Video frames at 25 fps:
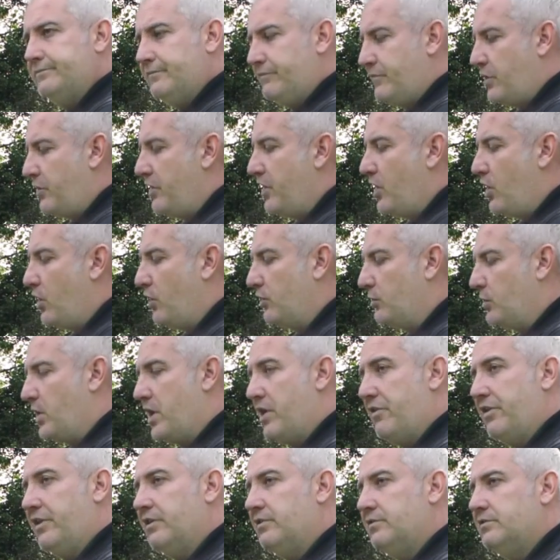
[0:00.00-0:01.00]
very hard
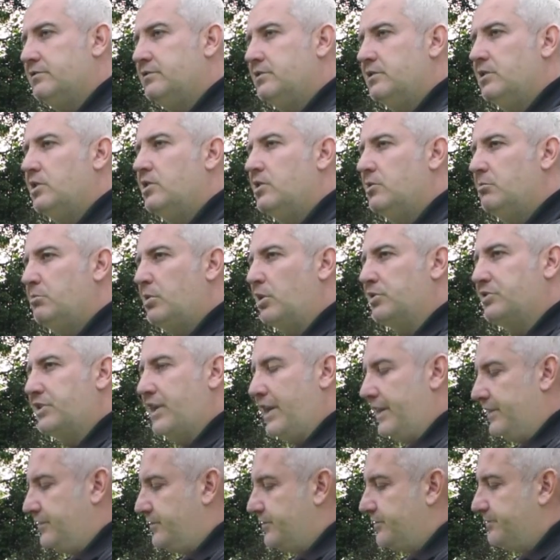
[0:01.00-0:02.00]
wearing pod
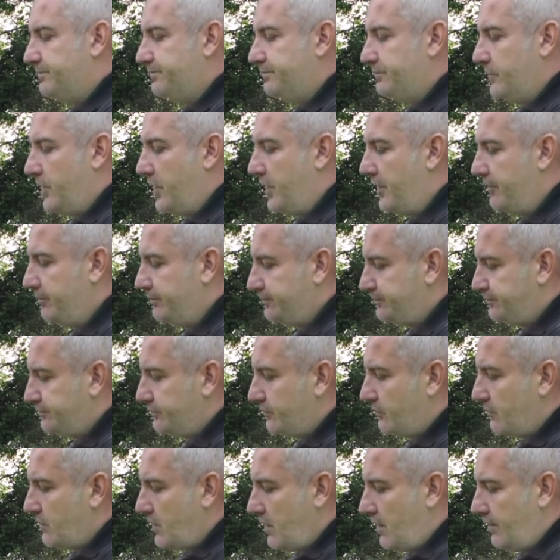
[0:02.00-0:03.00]
case. Now,
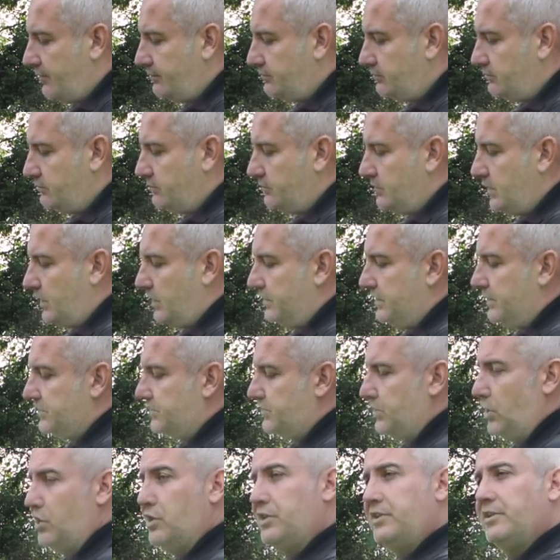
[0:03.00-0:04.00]
on that
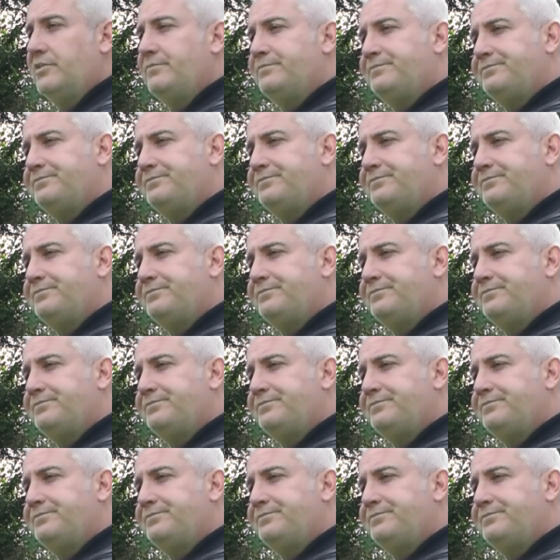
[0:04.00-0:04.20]
side,